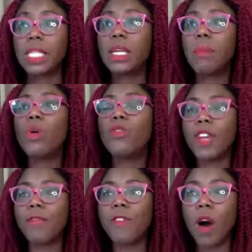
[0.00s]
So
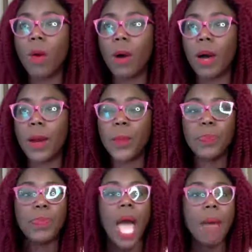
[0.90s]
moving forward,
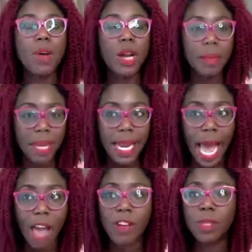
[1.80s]
I'm going to be
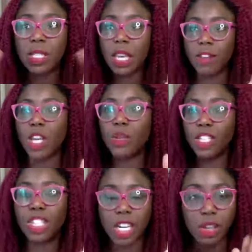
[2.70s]
live. I'm just giving you the
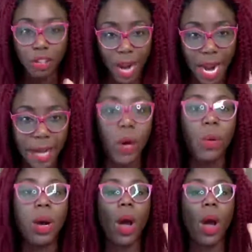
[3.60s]
schedule right now.